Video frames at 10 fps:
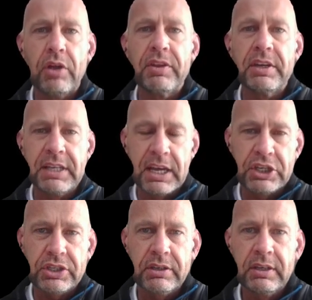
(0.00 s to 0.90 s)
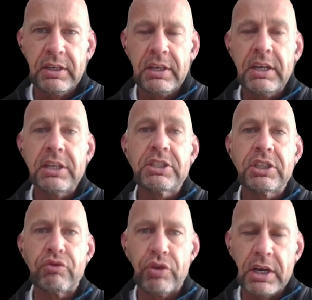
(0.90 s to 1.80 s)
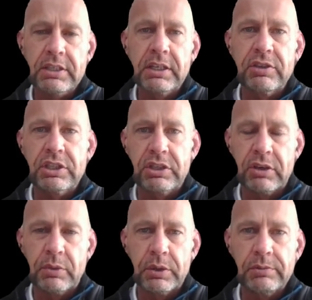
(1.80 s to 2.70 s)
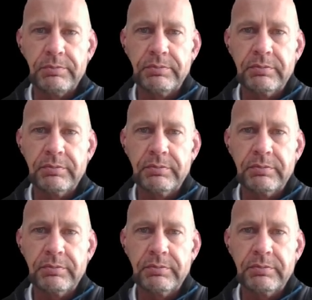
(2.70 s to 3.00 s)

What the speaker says: on the dash. It's to the right of the steering wheel.